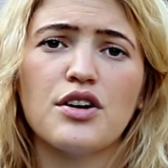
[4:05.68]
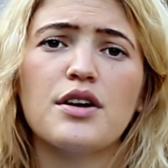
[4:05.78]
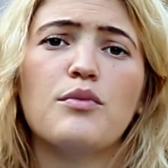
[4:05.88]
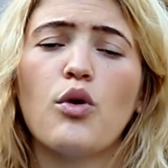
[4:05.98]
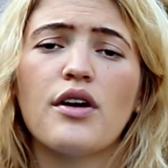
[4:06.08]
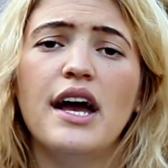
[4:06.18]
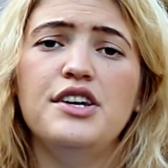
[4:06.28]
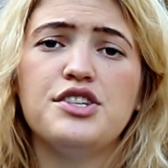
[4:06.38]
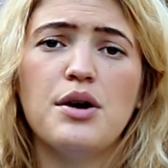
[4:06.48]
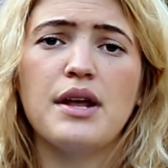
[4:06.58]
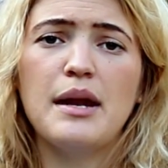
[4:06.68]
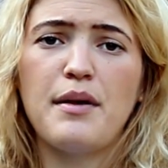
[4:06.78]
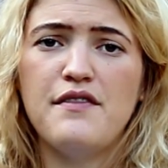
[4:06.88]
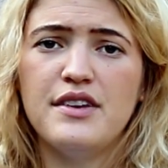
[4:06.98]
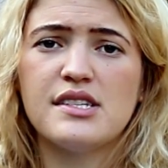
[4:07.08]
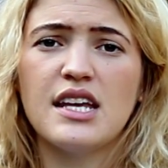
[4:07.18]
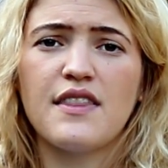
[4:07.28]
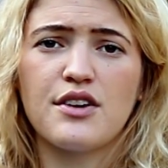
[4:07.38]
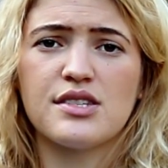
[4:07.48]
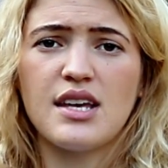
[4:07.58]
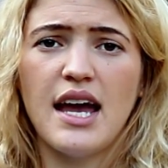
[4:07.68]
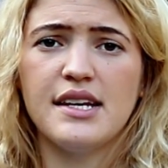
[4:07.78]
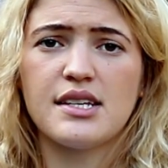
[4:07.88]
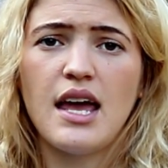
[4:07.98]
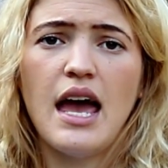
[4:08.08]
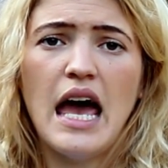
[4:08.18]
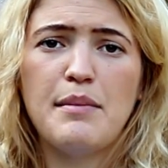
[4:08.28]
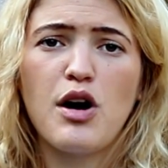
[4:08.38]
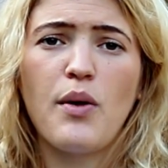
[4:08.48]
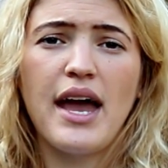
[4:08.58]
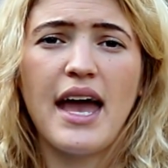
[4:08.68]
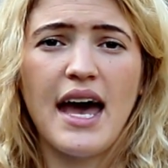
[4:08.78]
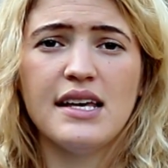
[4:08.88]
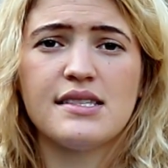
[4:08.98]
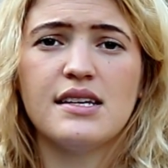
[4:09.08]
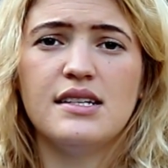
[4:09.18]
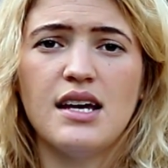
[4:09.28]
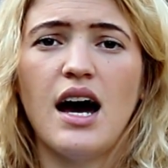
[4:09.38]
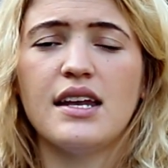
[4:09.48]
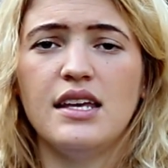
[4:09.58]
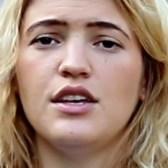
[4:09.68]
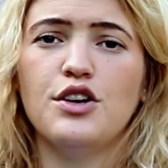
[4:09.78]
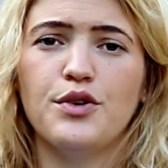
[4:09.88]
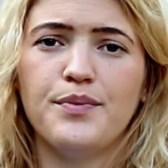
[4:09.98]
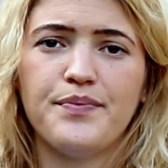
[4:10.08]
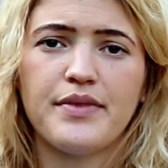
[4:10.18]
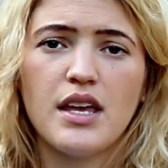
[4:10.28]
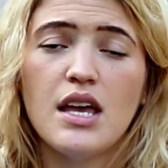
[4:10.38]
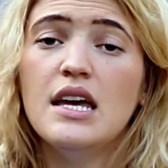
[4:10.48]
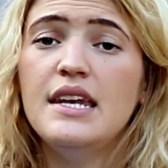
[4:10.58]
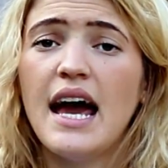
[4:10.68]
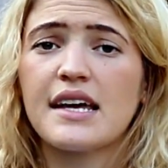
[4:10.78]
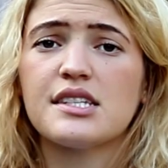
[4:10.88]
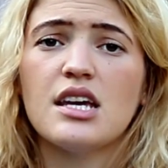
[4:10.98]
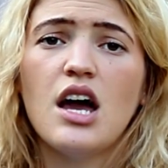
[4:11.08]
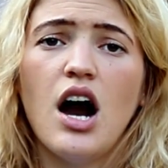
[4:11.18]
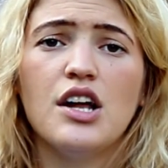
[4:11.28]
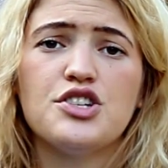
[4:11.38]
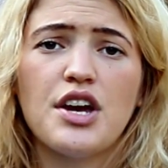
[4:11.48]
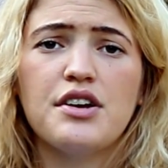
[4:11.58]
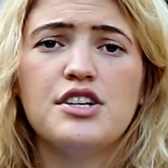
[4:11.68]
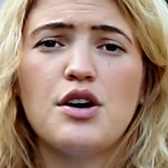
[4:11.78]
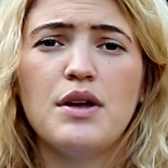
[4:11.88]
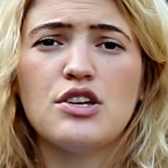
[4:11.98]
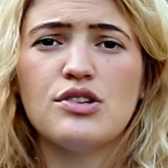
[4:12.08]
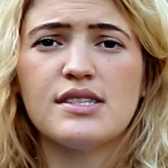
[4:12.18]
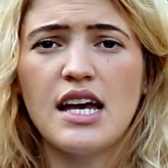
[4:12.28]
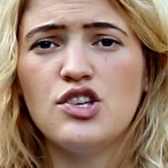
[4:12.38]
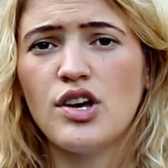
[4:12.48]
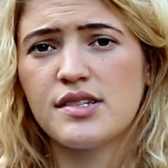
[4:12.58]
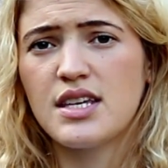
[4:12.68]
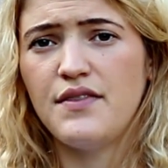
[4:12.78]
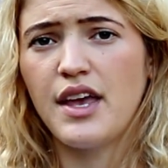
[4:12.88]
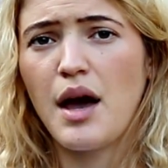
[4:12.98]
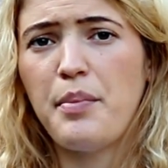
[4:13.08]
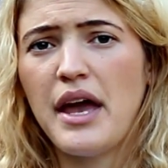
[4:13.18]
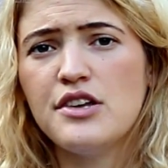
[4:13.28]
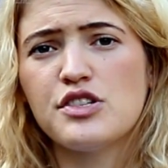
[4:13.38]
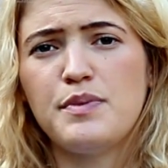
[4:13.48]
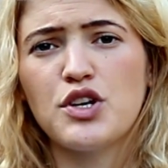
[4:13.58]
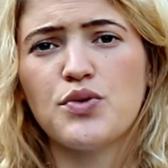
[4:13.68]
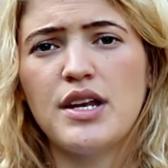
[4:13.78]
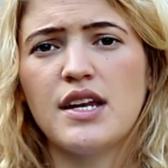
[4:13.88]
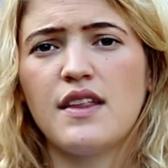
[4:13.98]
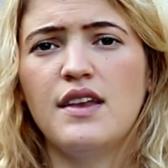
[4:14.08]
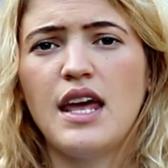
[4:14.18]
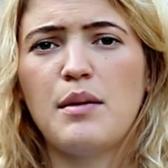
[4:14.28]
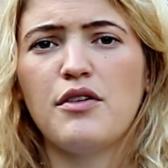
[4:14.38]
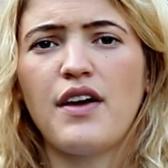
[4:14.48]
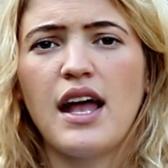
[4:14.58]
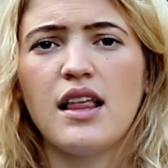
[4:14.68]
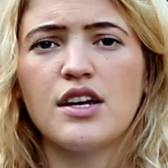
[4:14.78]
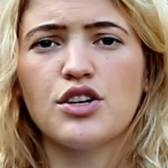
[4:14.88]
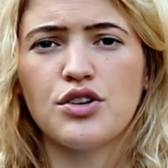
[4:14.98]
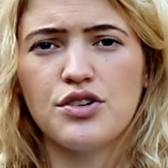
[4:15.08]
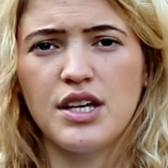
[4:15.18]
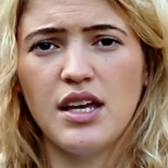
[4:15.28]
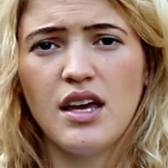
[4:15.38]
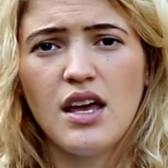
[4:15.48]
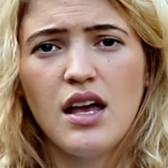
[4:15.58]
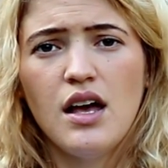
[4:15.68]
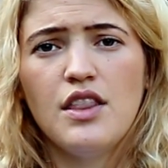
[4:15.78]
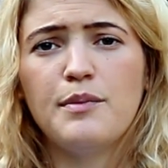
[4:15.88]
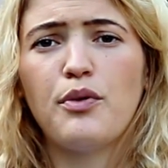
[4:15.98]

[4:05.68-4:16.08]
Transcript: learn more and donate by visiting their site, moas.eu. Next, on charity donation site Just Giving, a page has been created in the name of Elan Kurdi, the